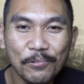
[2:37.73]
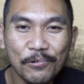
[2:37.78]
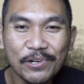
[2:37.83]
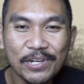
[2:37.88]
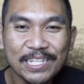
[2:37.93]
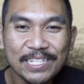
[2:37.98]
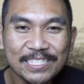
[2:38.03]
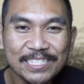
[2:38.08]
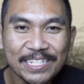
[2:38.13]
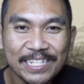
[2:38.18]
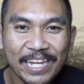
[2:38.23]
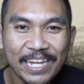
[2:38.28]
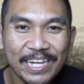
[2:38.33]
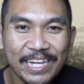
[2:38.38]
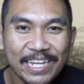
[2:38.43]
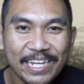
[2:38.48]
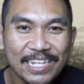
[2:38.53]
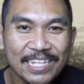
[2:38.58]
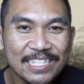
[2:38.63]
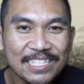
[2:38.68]
Bugis
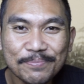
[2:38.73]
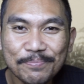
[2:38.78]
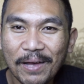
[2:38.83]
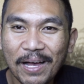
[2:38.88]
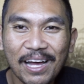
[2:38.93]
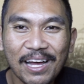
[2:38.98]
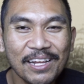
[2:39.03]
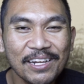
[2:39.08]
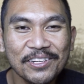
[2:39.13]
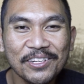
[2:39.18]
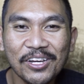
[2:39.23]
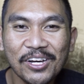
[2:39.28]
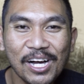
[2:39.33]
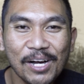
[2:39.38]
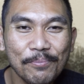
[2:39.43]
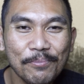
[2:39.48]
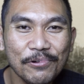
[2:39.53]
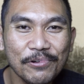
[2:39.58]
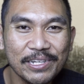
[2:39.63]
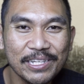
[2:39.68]
genetics, but not
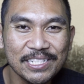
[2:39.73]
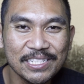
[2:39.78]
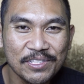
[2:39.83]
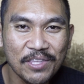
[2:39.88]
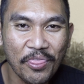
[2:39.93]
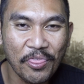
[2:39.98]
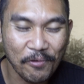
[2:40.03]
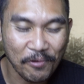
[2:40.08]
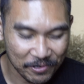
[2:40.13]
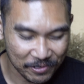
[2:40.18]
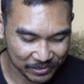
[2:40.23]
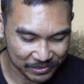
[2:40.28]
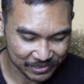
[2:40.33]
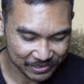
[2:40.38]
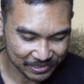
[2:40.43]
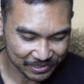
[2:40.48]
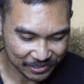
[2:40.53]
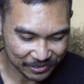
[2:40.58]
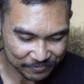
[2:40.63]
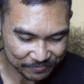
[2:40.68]
a Bugis
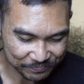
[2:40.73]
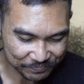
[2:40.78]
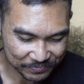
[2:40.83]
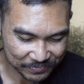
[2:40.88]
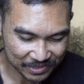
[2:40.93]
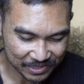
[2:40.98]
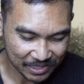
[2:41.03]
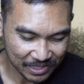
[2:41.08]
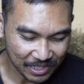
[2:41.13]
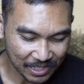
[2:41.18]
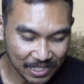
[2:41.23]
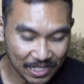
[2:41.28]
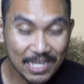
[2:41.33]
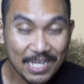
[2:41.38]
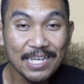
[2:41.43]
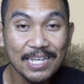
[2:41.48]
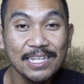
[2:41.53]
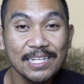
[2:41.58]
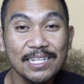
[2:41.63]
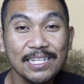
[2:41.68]
throat.
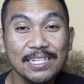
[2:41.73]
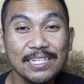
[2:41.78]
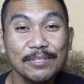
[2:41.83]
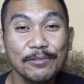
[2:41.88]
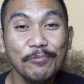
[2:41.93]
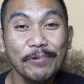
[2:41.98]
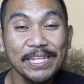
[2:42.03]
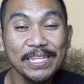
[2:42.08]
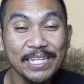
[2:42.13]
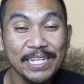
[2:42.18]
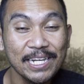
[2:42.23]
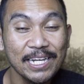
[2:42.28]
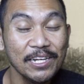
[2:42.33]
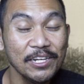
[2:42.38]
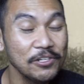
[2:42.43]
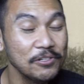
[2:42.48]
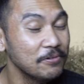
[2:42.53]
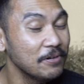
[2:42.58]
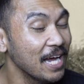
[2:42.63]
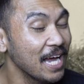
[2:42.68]

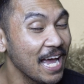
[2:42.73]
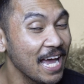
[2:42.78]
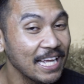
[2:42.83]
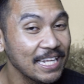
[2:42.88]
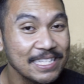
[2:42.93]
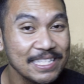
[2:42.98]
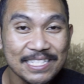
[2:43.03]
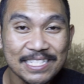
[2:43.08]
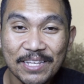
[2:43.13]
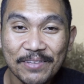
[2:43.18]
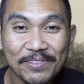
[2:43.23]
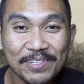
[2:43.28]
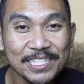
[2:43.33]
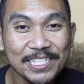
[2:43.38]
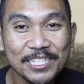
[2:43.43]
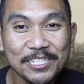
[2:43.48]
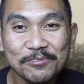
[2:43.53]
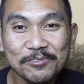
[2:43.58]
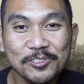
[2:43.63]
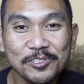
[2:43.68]
Wetekanua had 7
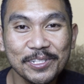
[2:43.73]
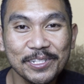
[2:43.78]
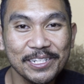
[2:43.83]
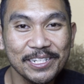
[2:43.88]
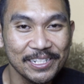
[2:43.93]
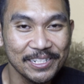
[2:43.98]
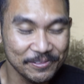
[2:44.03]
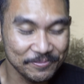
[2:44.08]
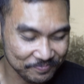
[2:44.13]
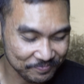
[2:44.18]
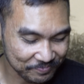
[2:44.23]
children.